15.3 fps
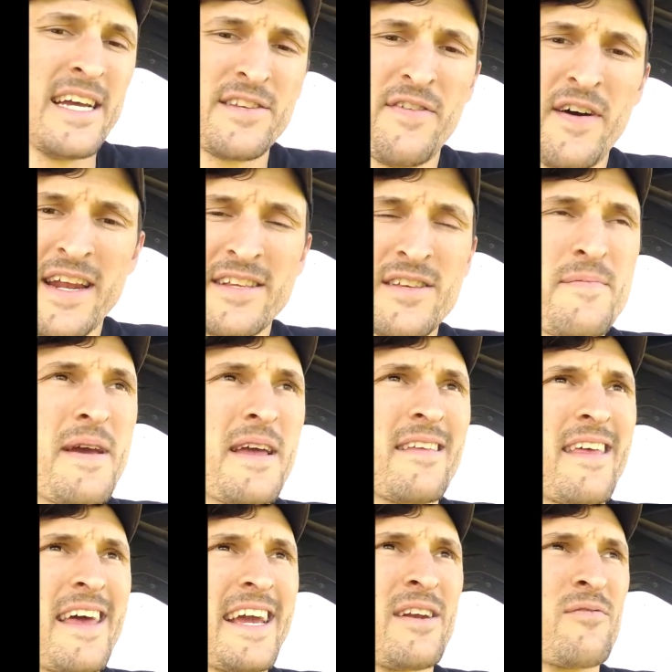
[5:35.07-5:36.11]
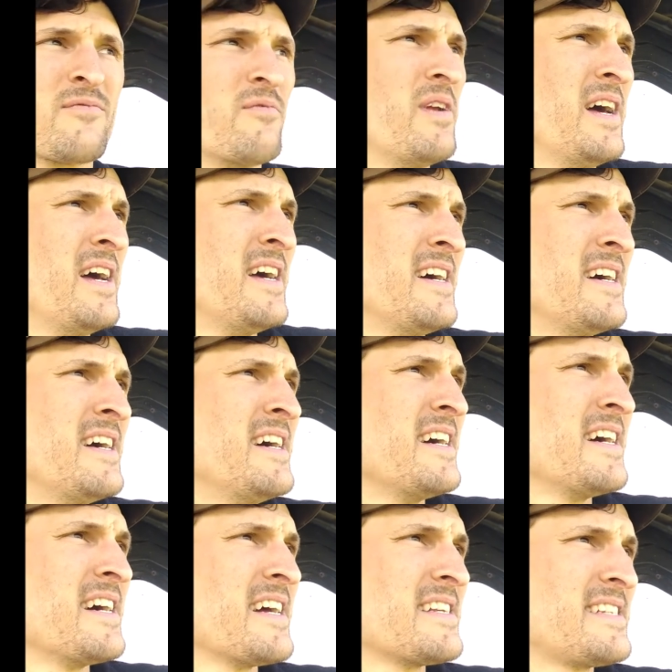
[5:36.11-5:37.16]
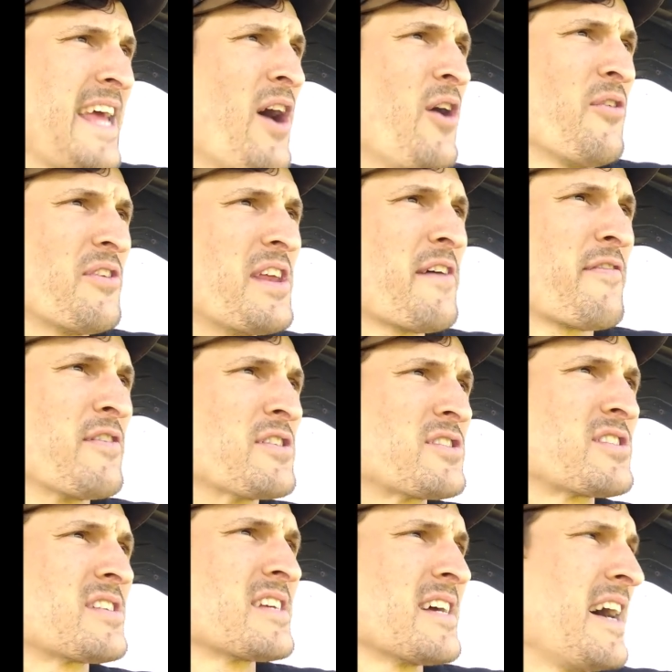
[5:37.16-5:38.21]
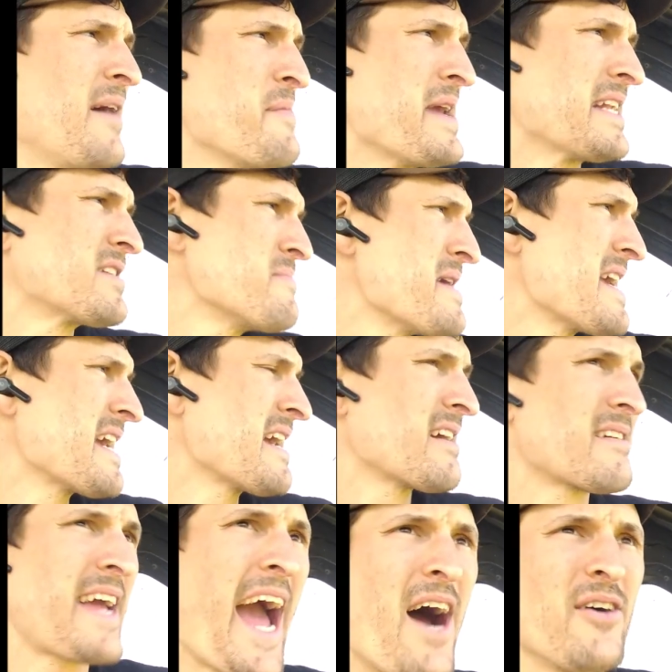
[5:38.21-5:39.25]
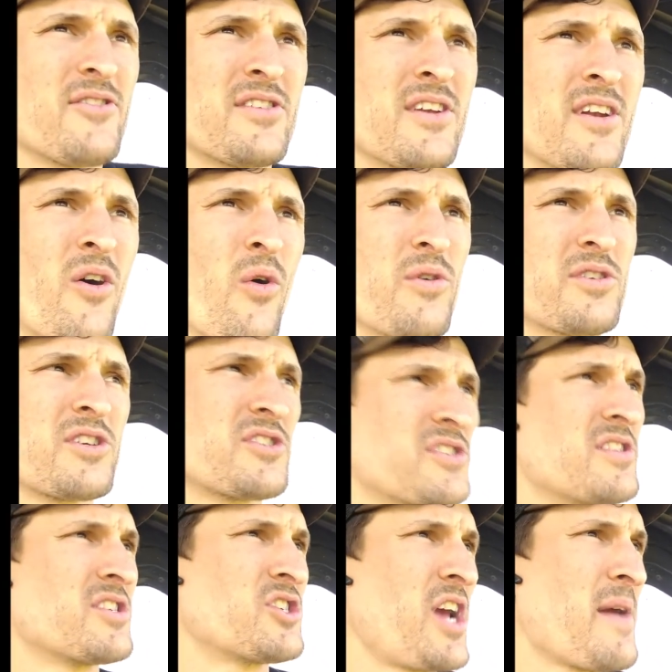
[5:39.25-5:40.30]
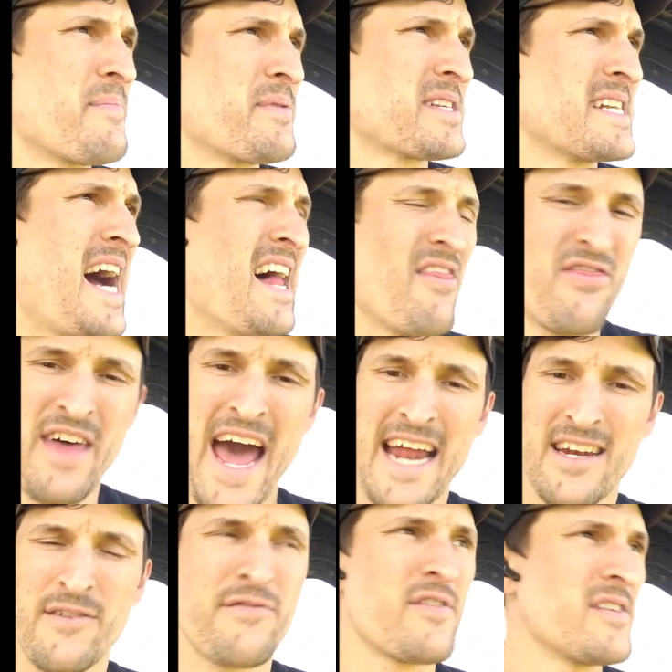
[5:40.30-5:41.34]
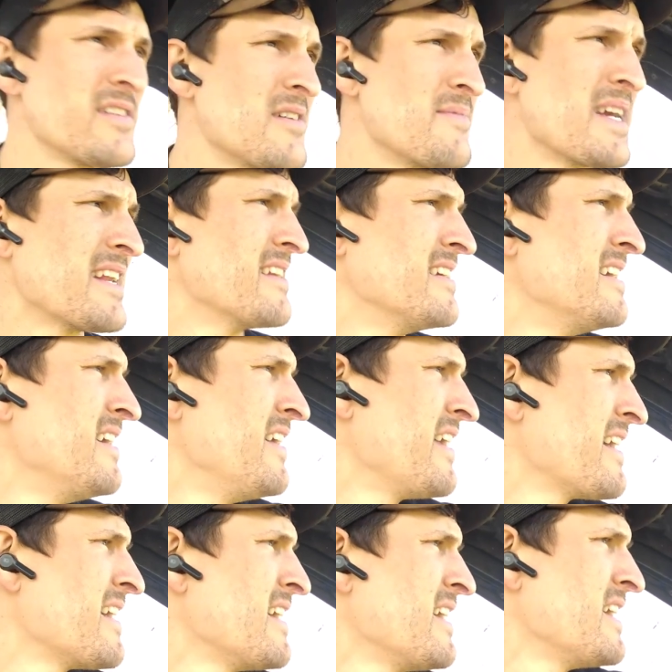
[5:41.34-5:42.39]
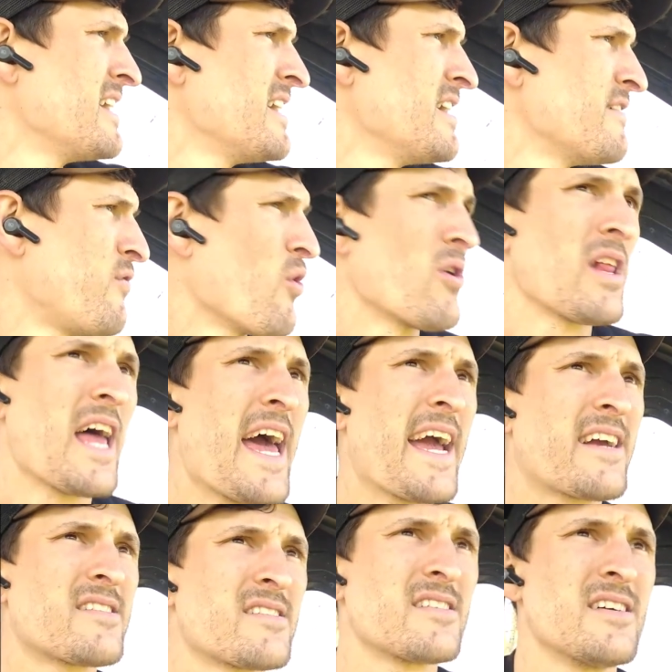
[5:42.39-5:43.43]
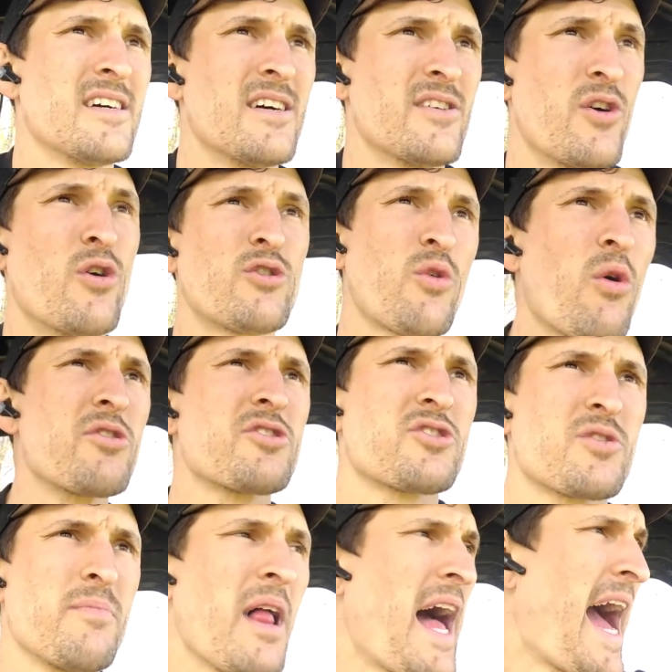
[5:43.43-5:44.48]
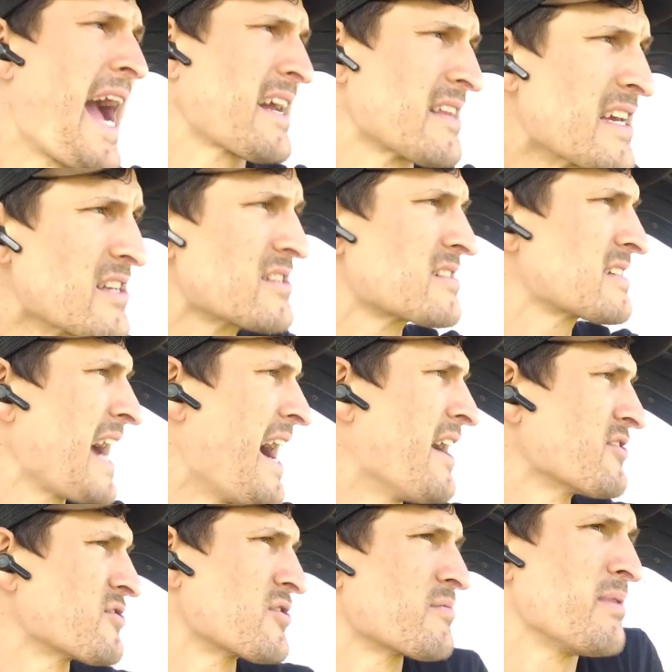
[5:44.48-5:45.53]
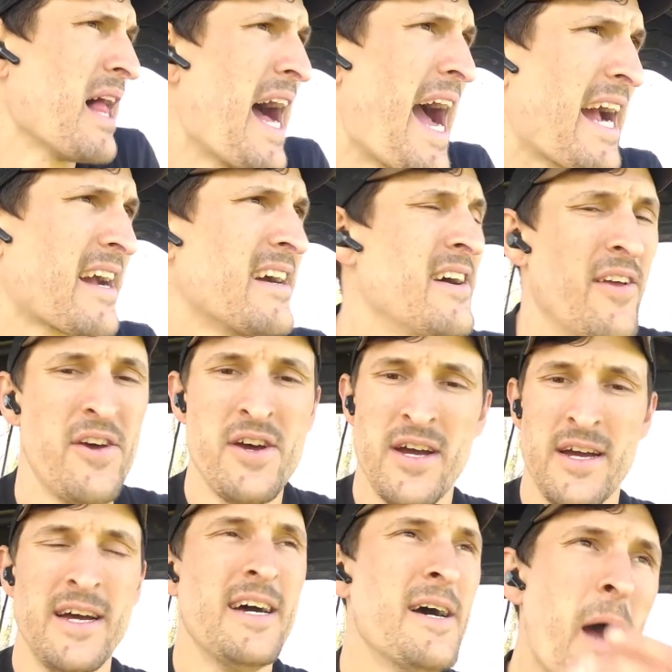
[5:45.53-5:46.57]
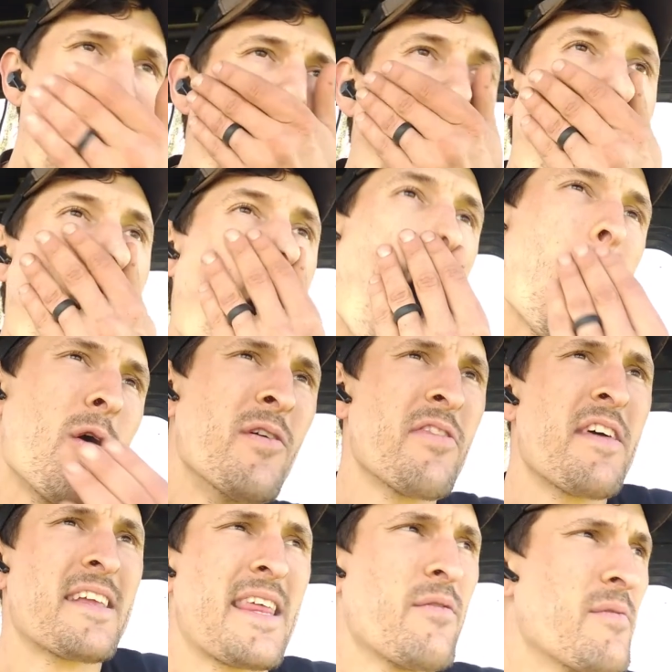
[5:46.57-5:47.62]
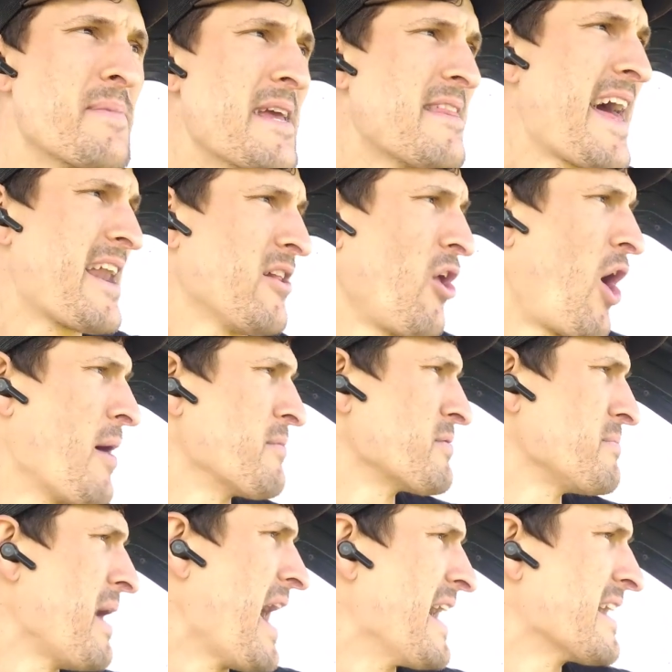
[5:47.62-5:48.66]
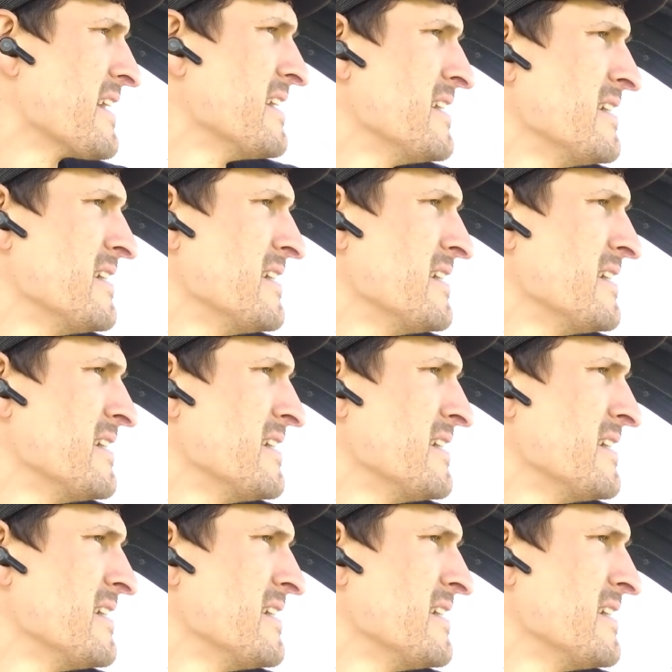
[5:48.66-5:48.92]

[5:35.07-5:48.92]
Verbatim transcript: it's funny to me that they can tell the difference. I mean, to me, cows and horses, the shape is not that different. I mean, four legs, those horses are black, these cows are black. You wouldn't think they would be that alarmed by